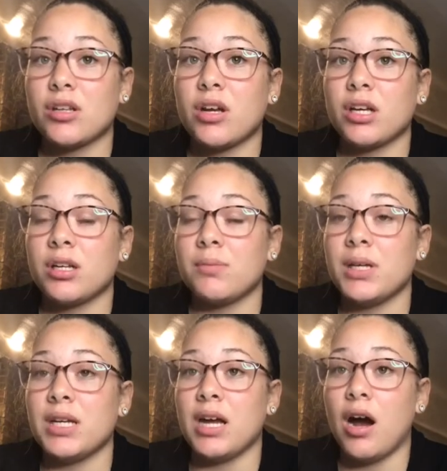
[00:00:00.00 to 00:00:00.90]
going to
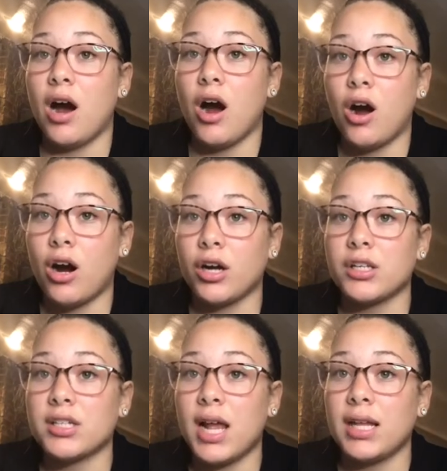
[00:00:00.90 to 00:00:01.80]
be a hard
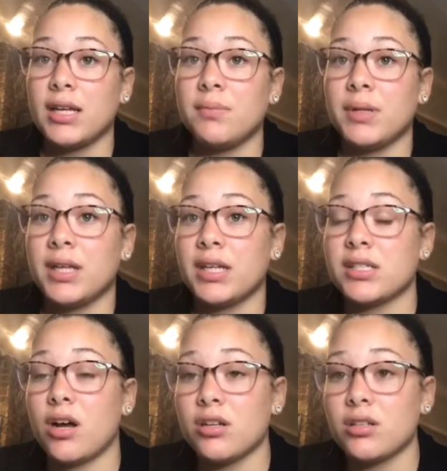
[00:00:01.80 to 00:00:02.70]
solid, but then it's
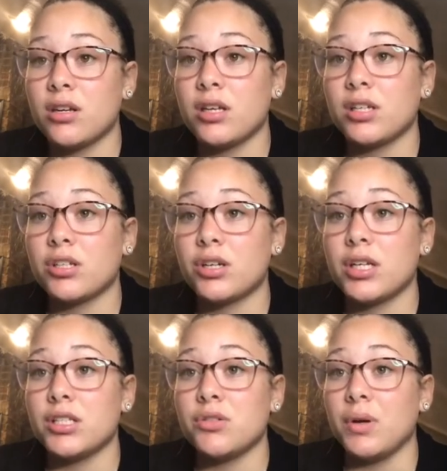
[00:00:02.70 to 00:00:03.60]
also going to turn
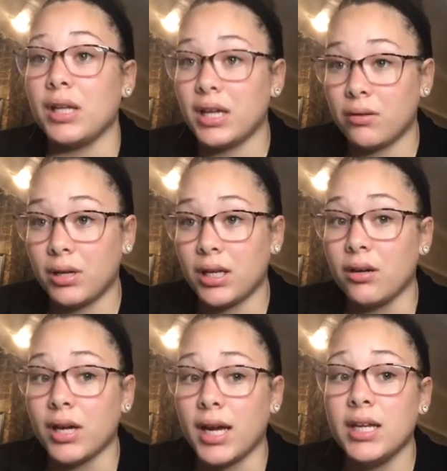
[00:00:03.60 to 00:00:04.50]
into a liquid,
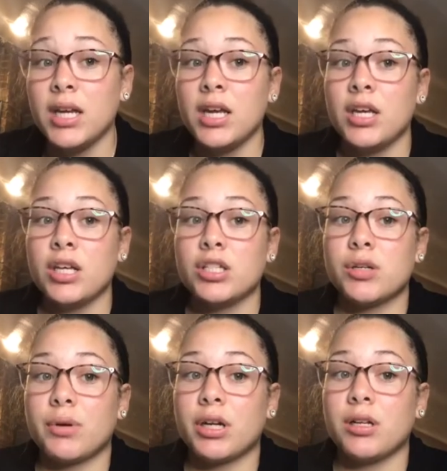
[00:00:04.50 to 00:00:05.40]
okay? So
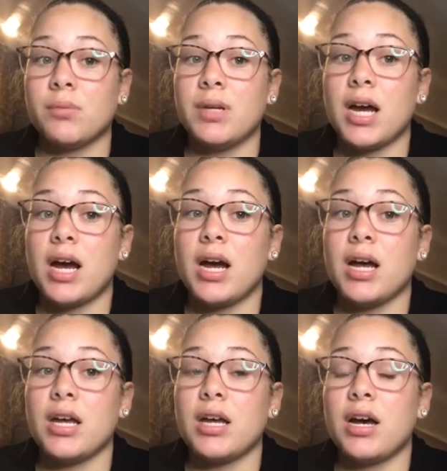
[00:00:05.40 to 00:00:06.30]
we're going to be
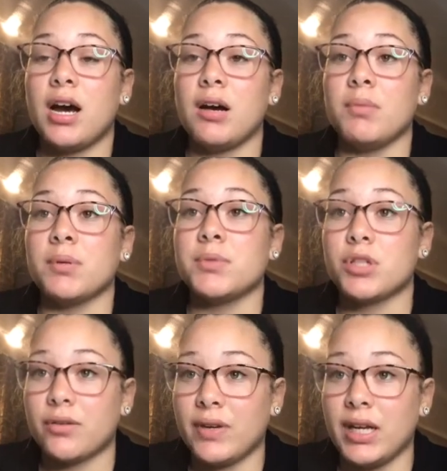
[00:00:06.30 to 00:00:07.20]

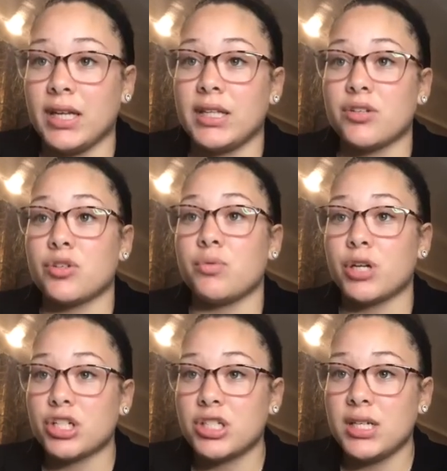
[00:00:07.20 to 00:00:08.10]
observing it. There's a
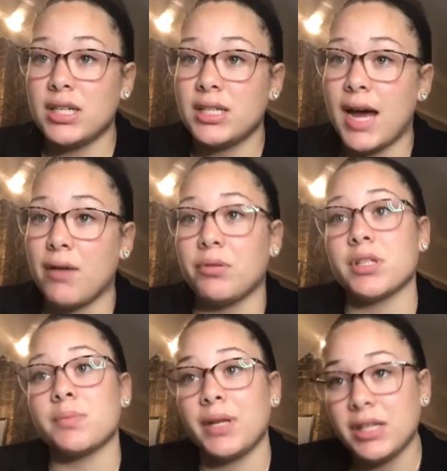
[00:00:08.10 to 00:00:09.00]
worksheet that I will
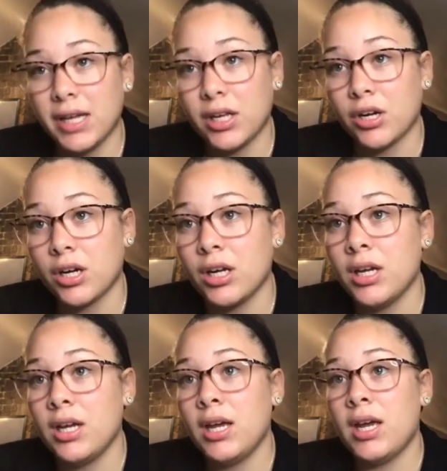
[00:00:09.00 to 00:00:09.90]
explain later
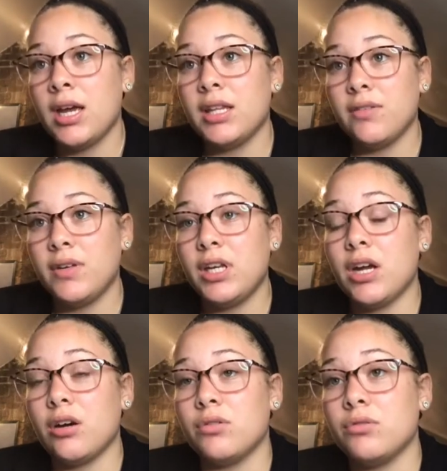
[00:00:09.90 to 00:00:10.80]
in the
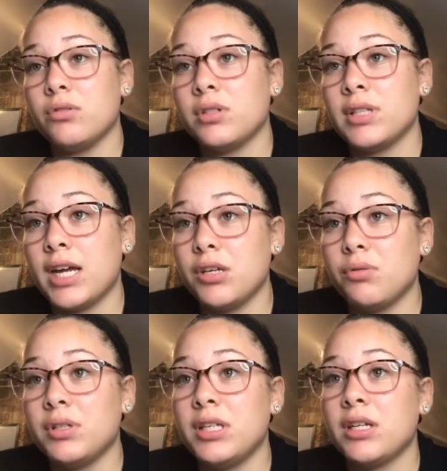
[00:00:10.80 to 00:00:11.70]
video that you
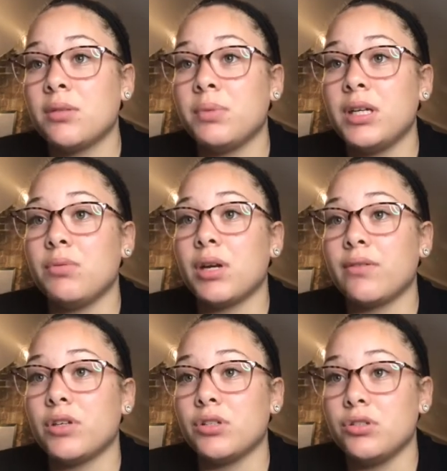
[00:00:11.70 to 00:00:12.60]
will need to complete
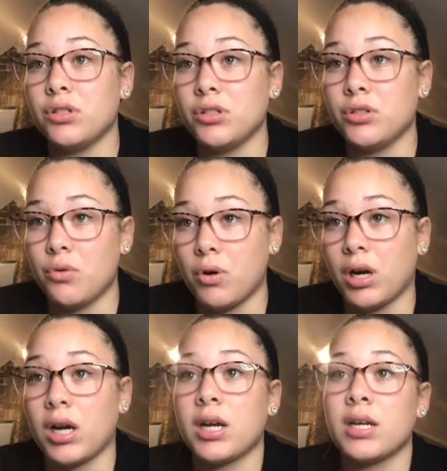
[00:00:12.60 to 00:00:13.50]
whenever you do
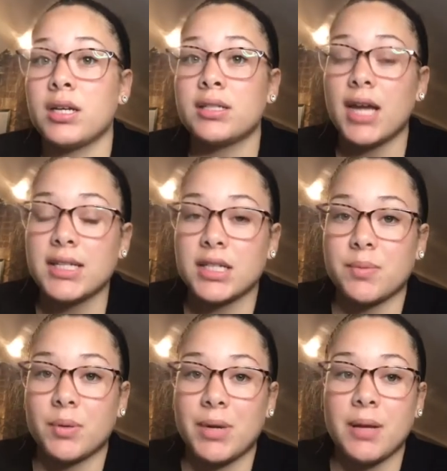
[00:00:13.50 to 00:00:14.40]
your science experiment.